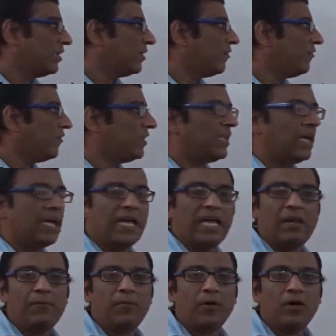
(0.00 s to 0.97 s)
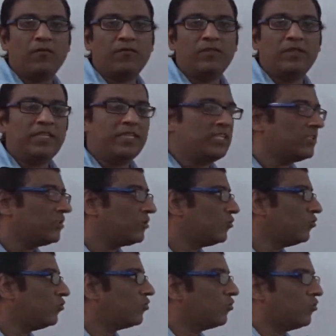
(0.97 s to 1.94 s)
with the help of these
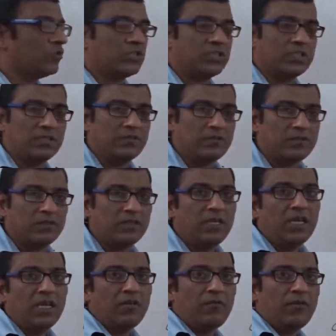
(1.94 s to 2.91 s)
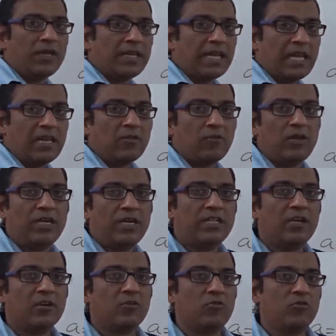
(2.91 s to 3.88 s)
two questions, we calculate
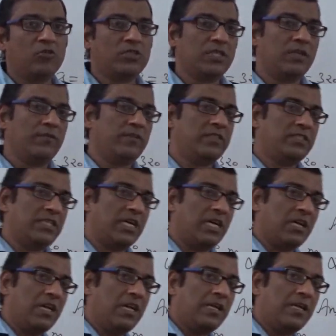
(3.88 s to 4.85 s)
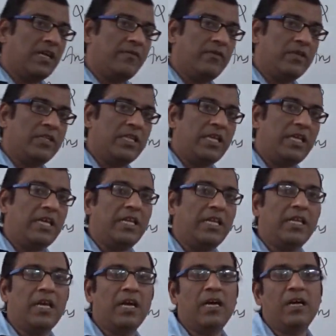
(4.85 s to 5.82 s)
the question which are related with
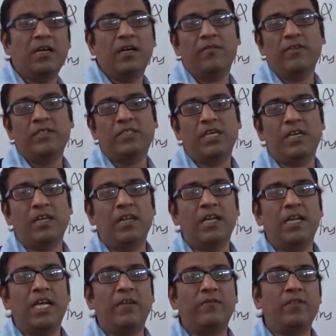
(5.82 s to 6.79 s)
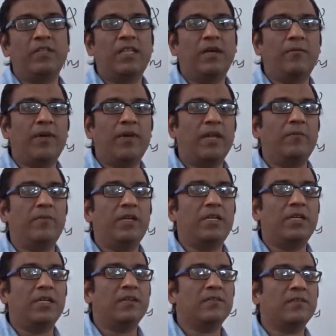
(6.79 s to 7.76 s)
area, which are related with the
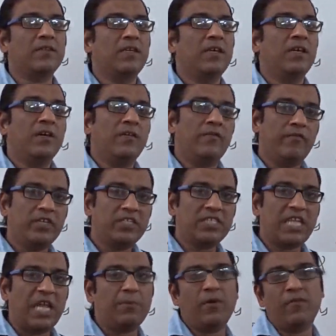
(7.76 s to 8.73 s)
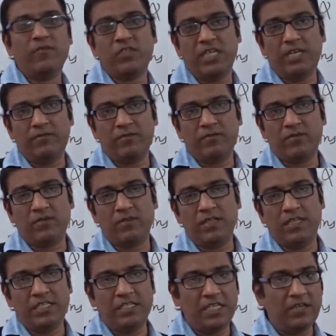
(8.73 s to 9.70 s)
perimeters, which type of shapes
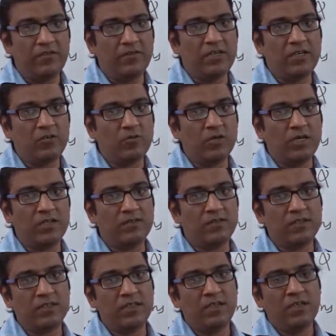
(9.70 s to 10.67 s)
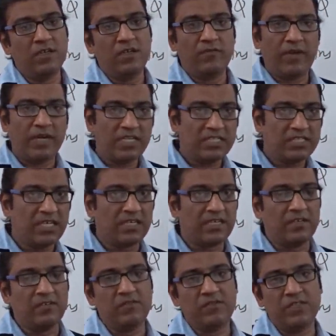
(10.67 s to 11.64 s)
is given to us, what is the
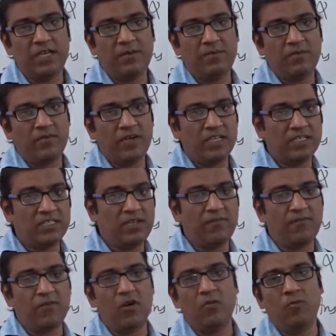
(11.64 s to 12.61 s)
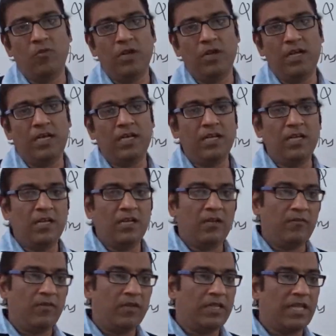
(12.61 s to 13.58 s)
concept, what is the formula.
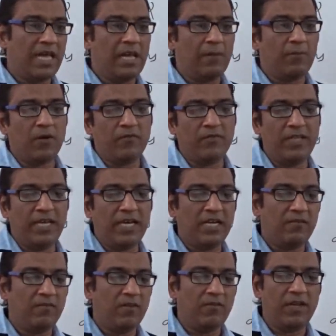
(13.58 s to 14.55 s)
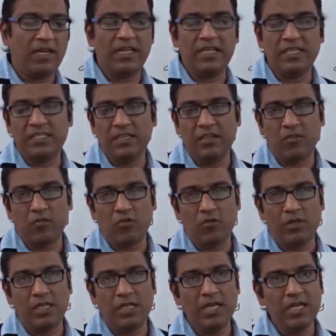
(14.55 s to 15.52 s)
With the help of that, we will easily
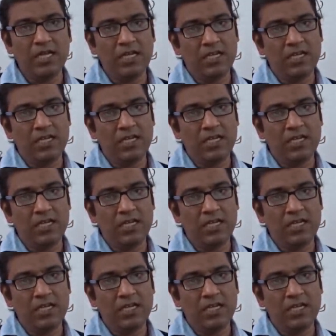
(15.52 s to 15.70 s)
solve the